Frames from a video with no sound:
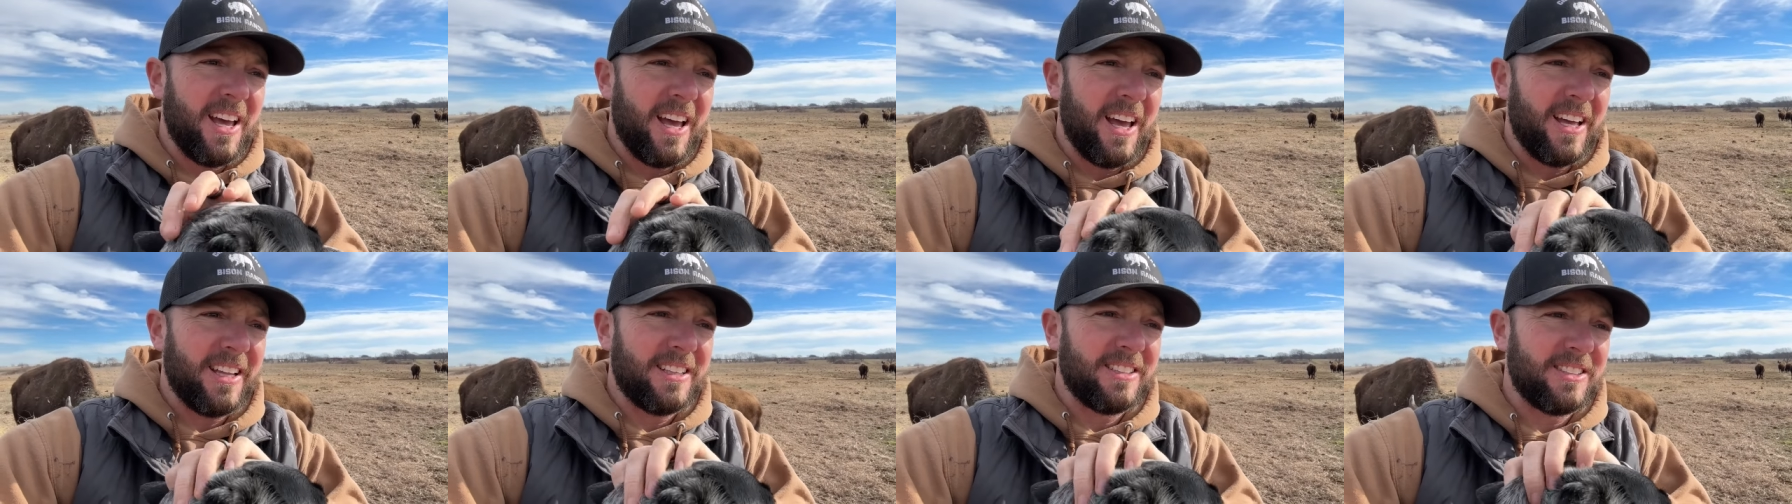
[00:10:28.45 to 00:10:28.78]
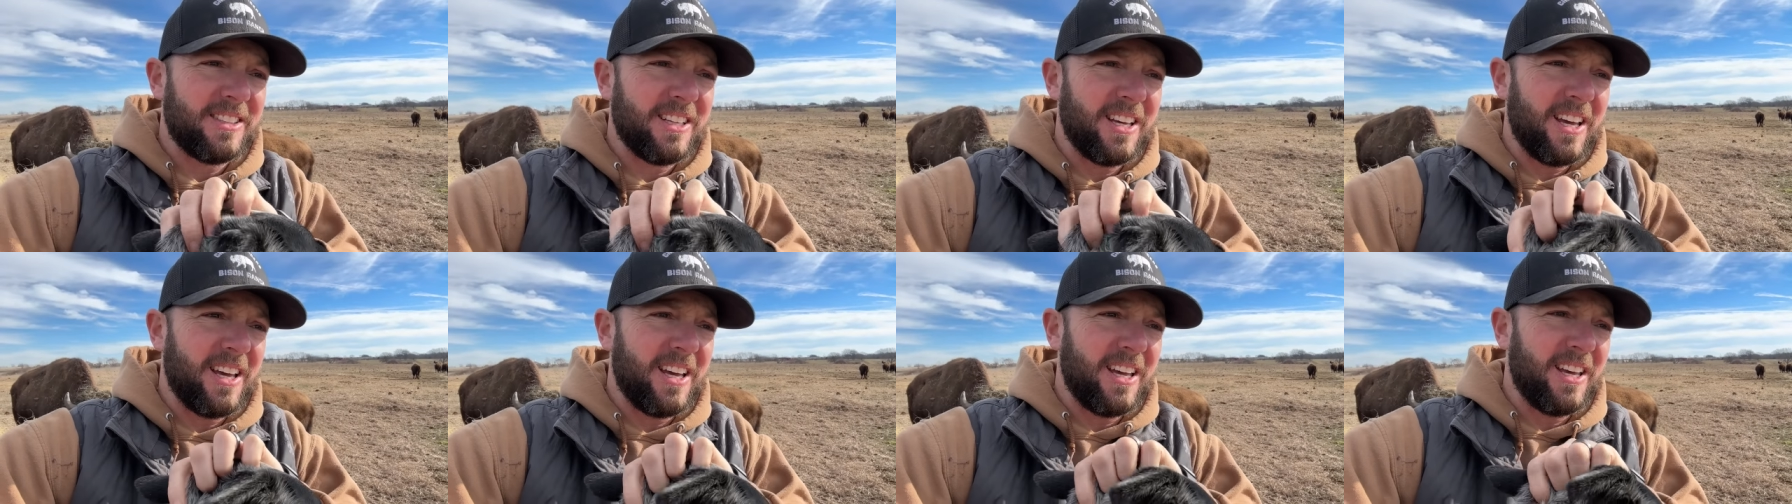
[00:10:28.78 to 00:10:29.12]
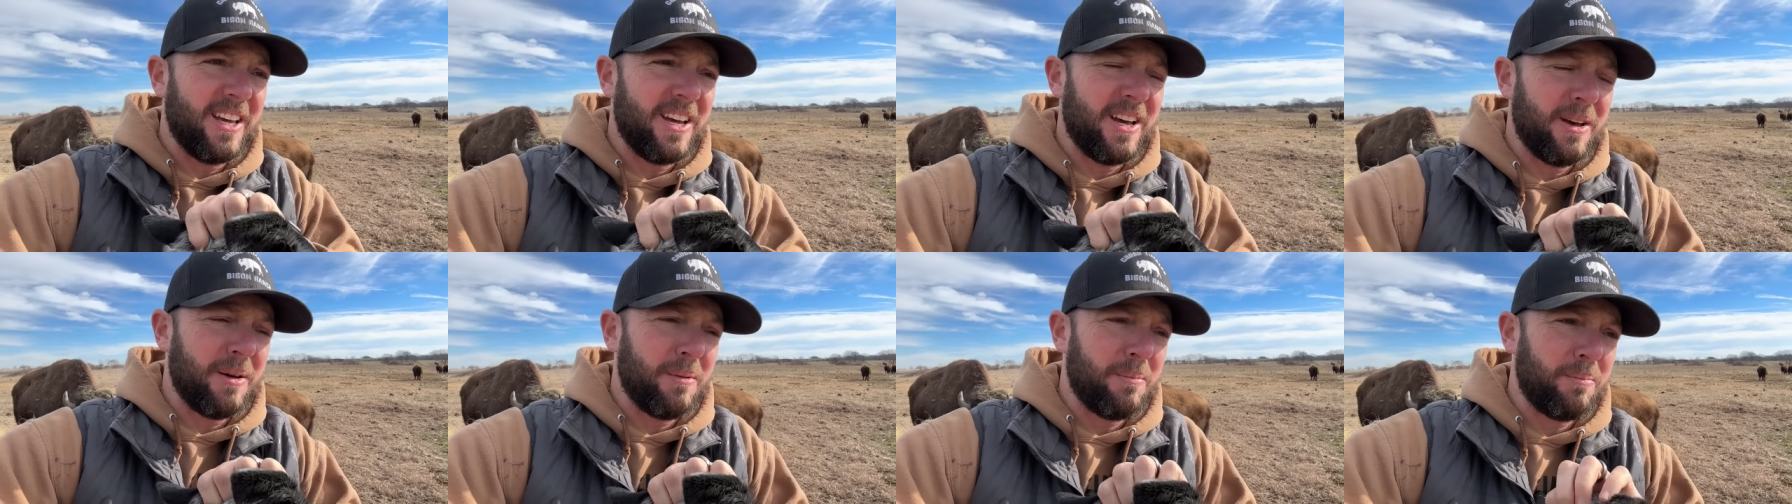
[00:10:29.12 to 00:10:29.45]
It's a
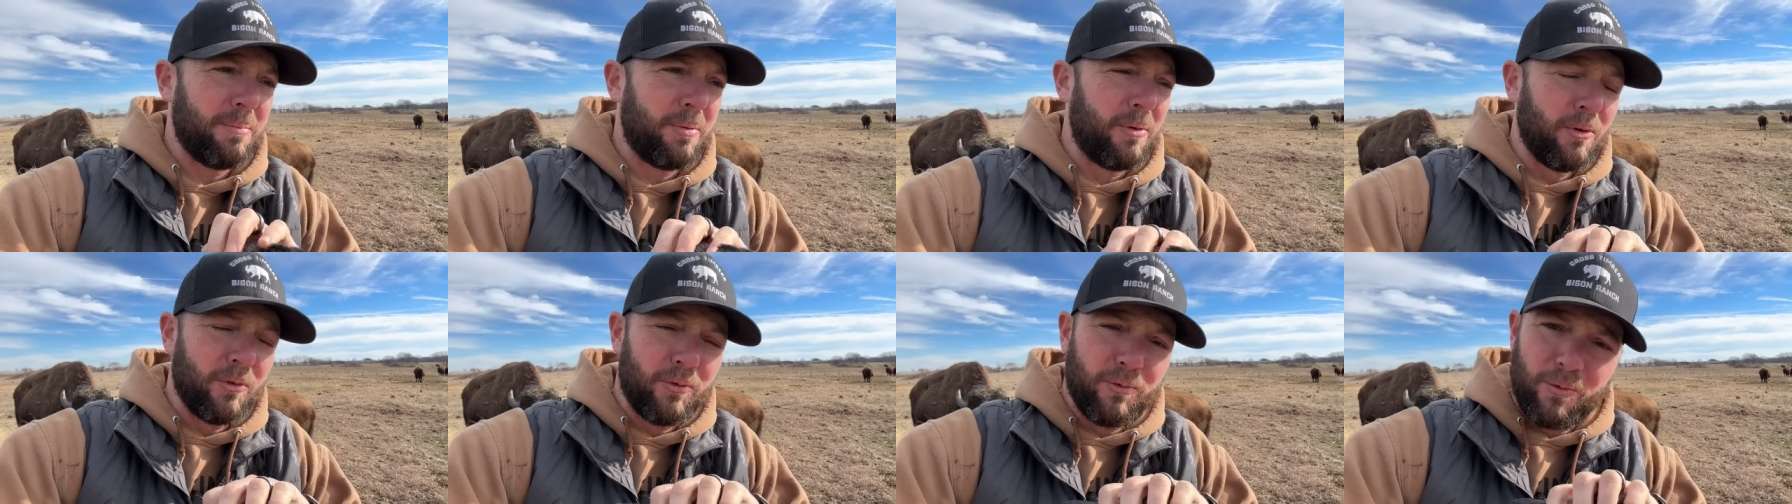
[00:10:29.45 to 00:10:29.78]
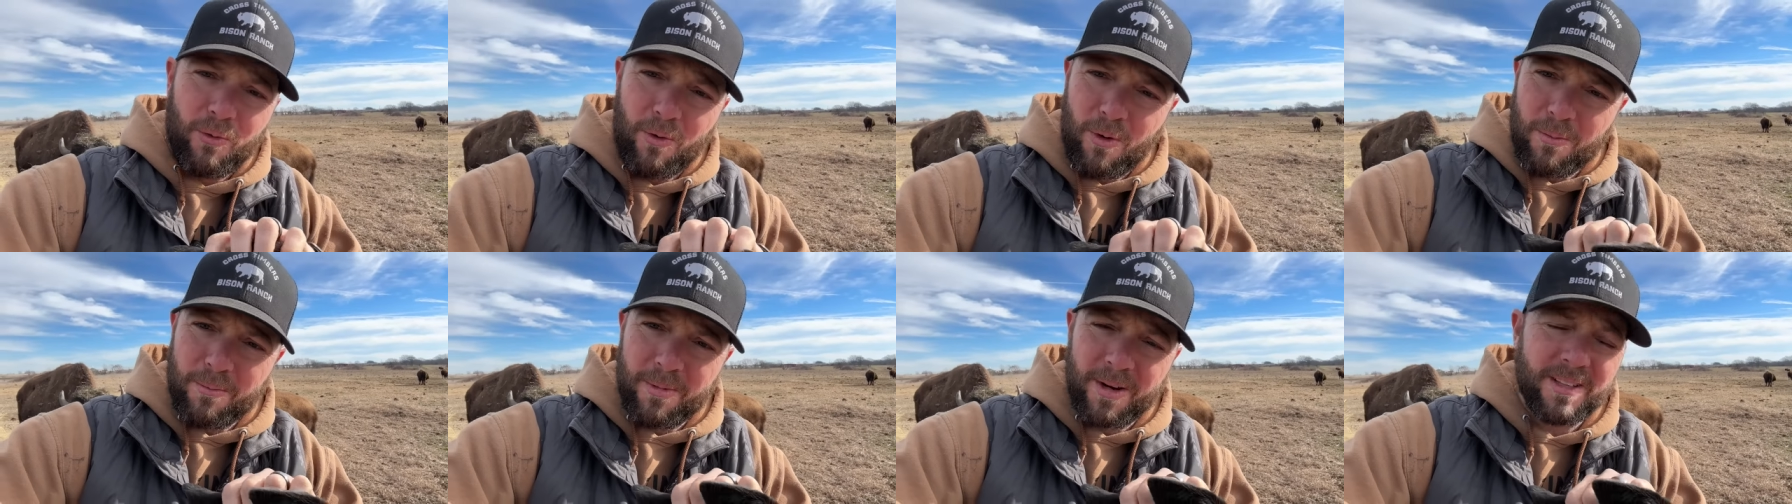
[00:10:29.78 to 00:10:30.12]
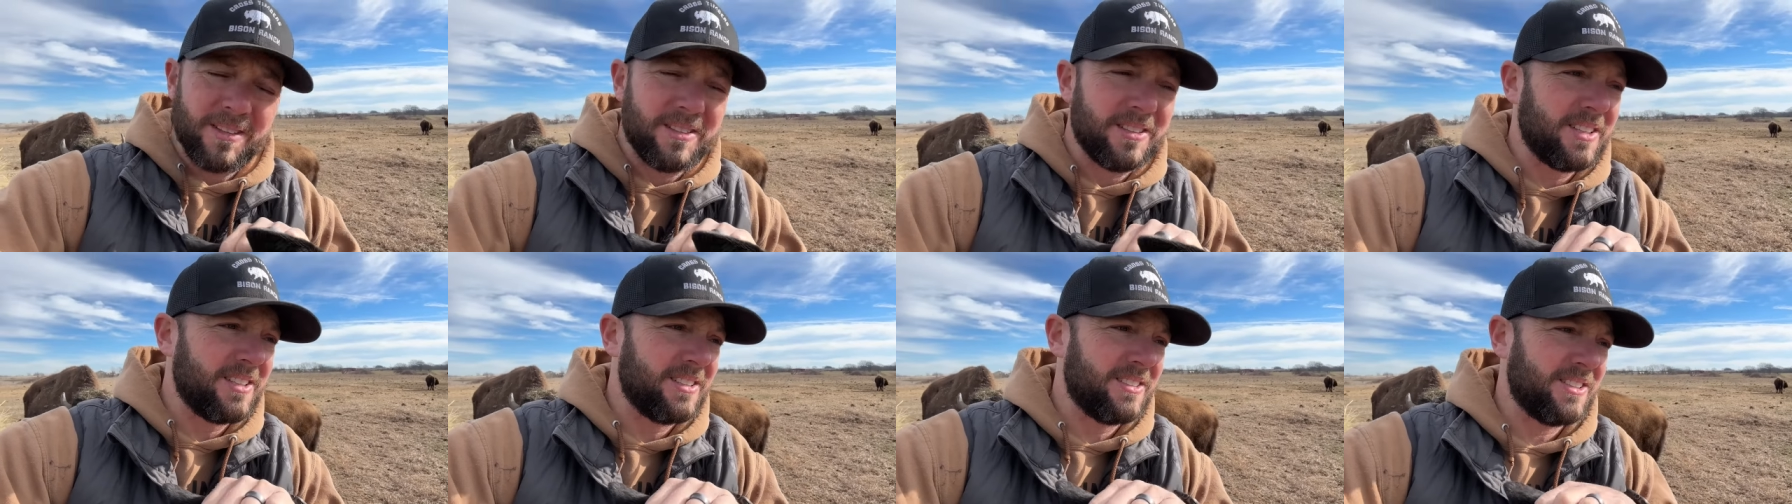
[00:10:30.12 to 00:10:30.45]
uh,
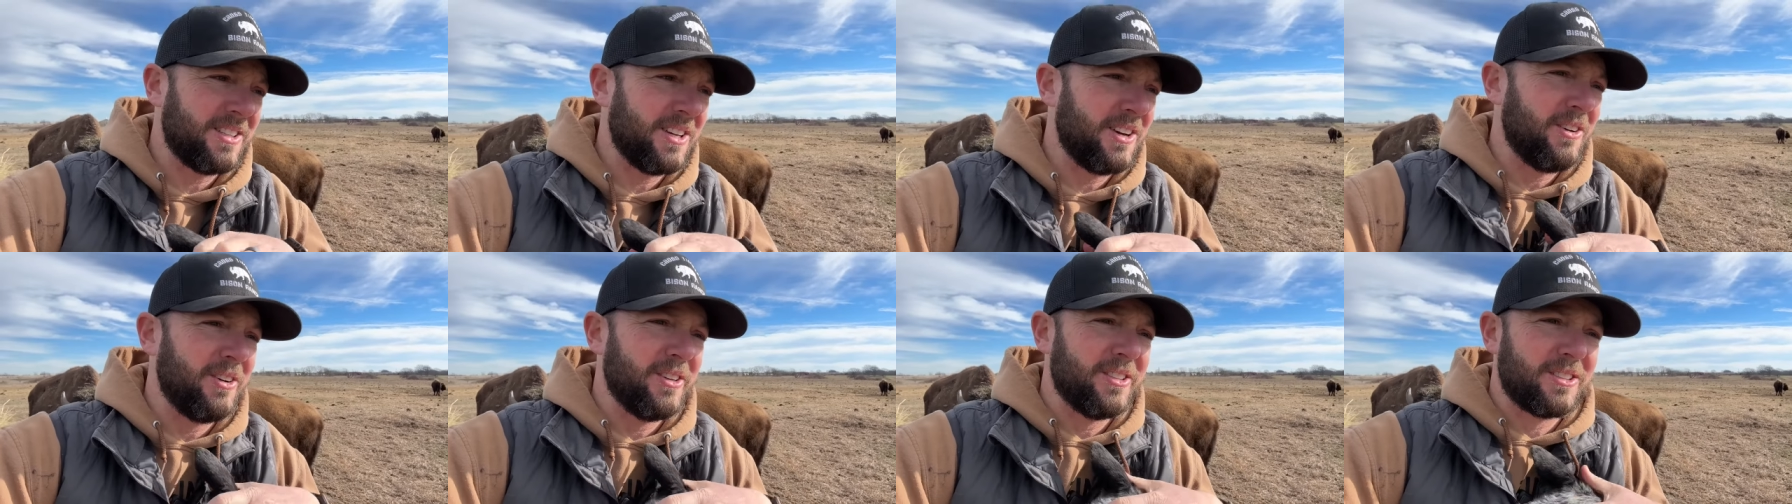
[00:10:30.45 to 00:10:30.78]
performance sale.